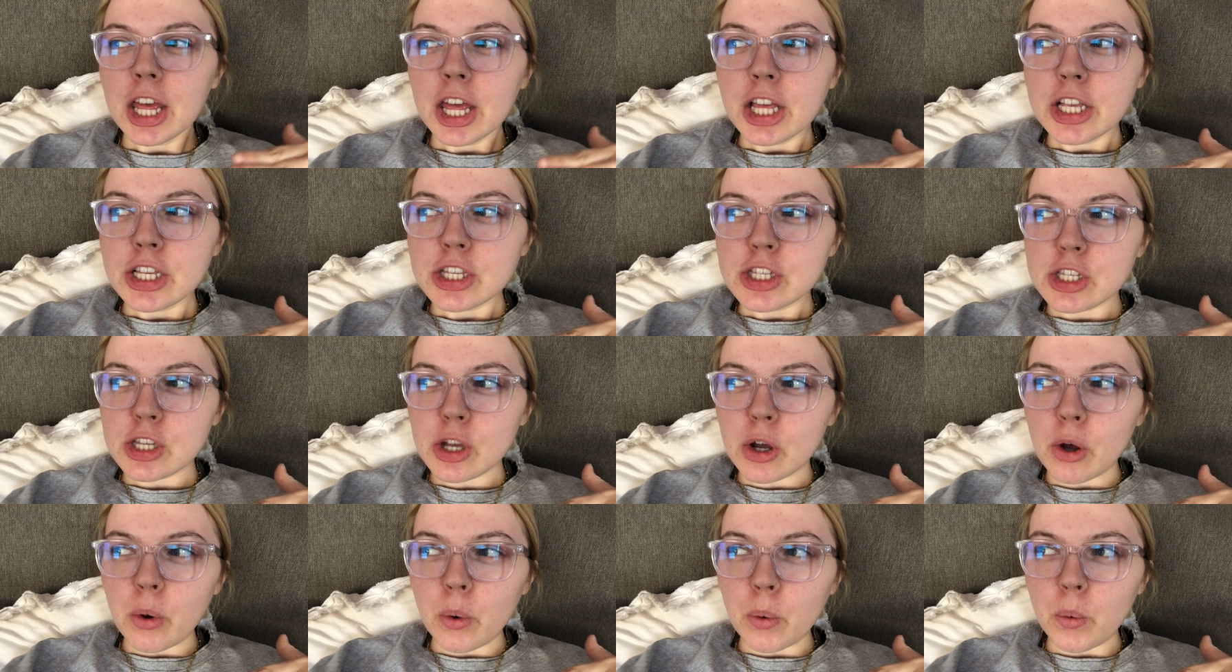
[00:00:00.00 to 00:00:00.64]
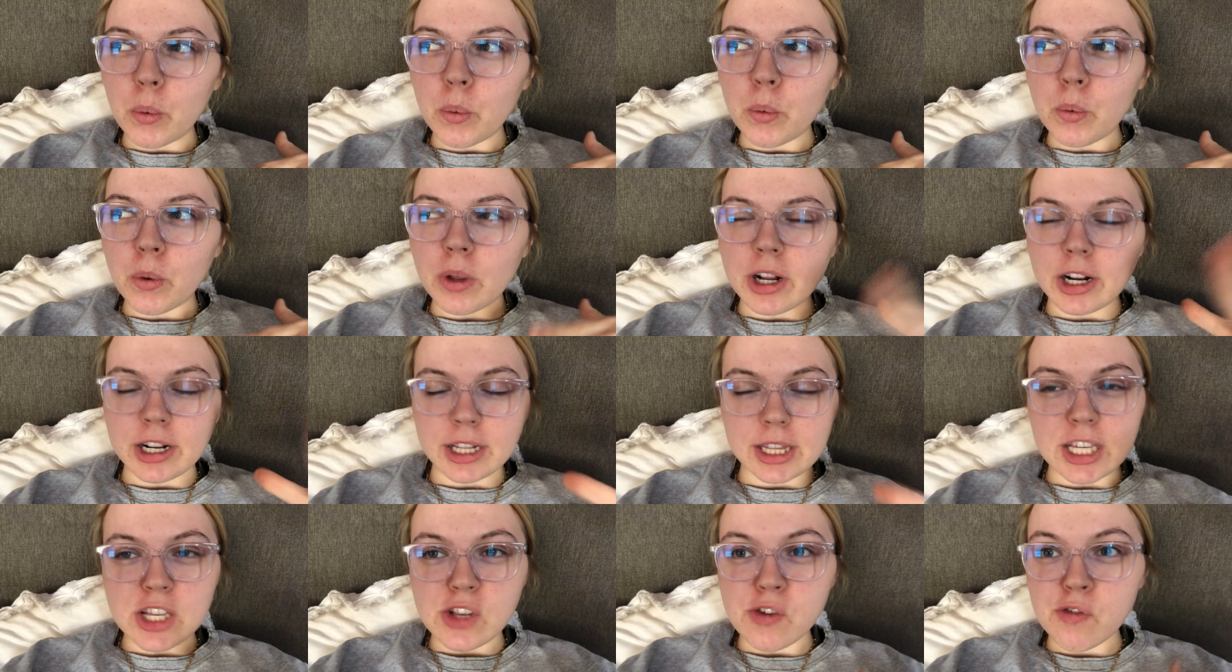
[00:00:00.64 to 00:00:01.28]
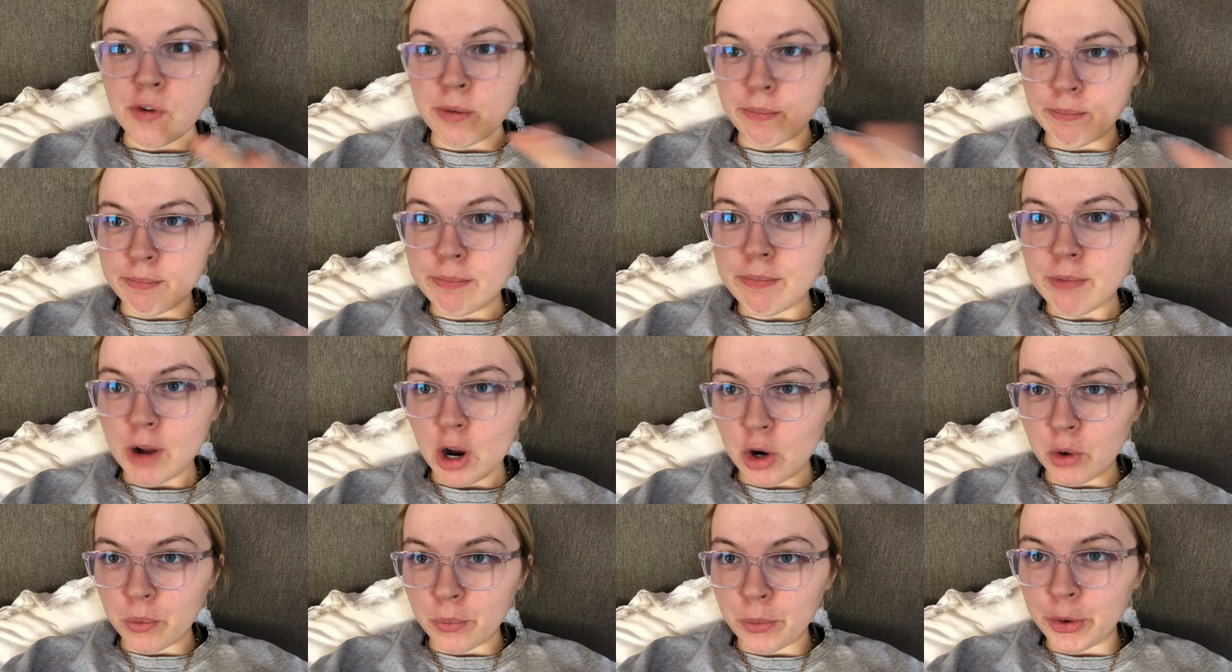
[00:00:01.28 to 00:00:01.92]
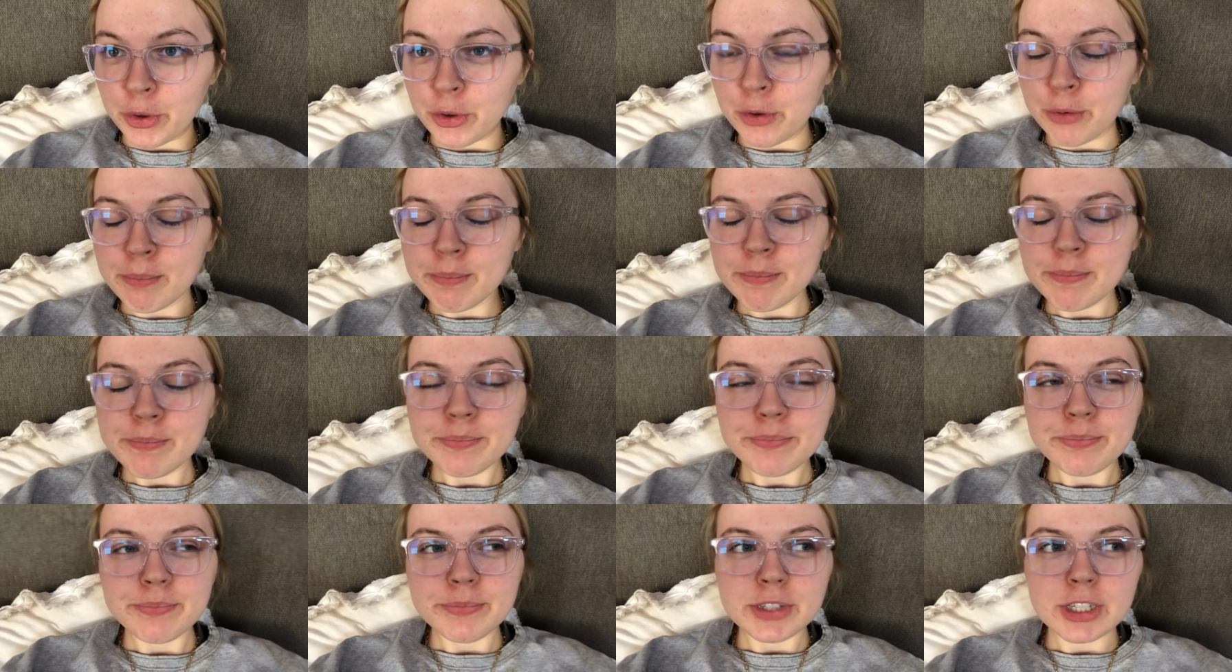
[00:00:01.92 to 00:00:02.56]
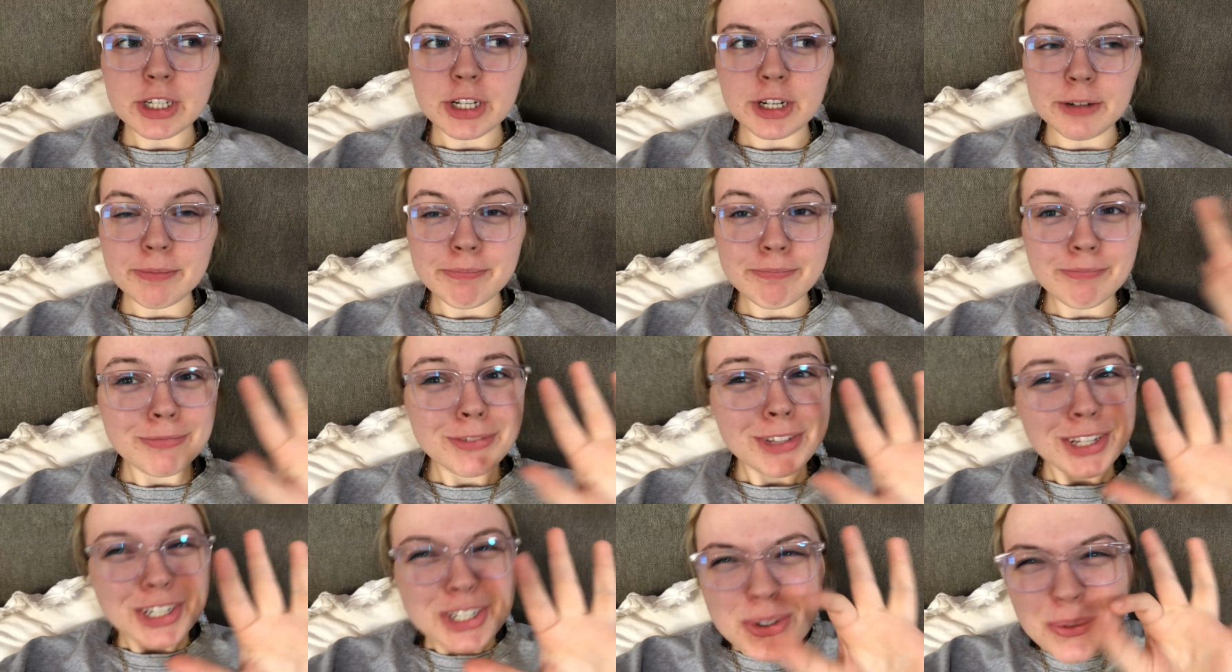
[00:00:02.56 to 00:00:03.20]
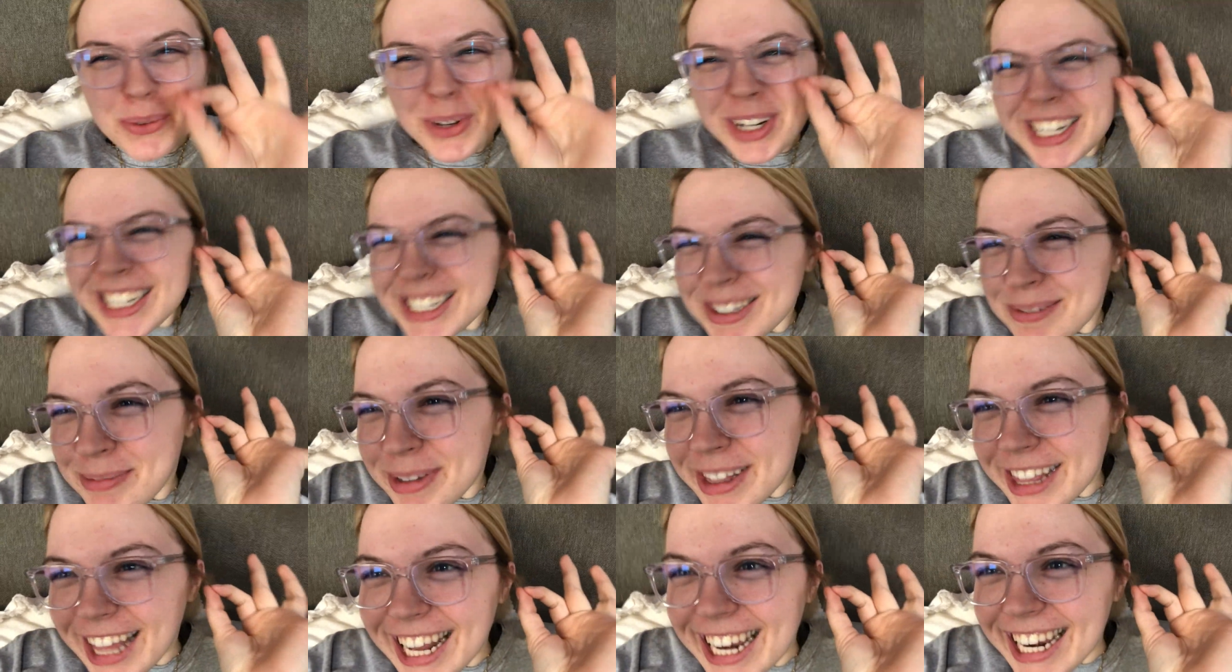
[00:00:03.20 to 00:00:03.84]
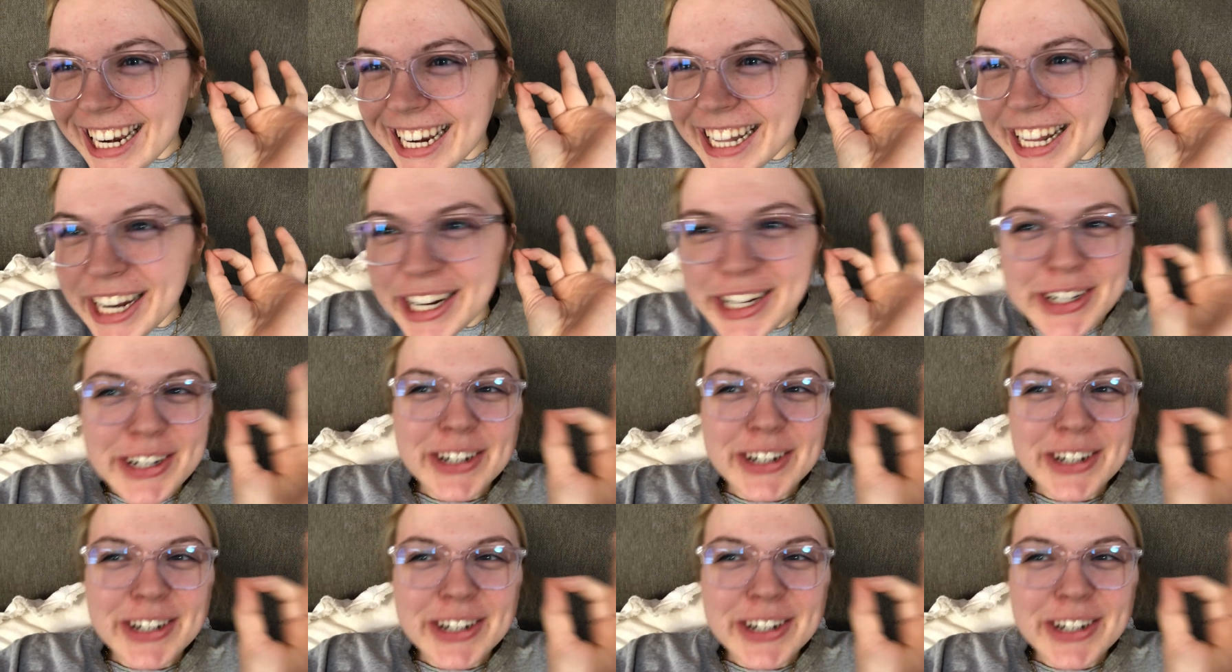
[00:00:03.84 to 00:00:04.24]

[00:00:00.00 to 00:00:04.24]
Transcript: So, or at least from our room. So I just wanted to put that in there.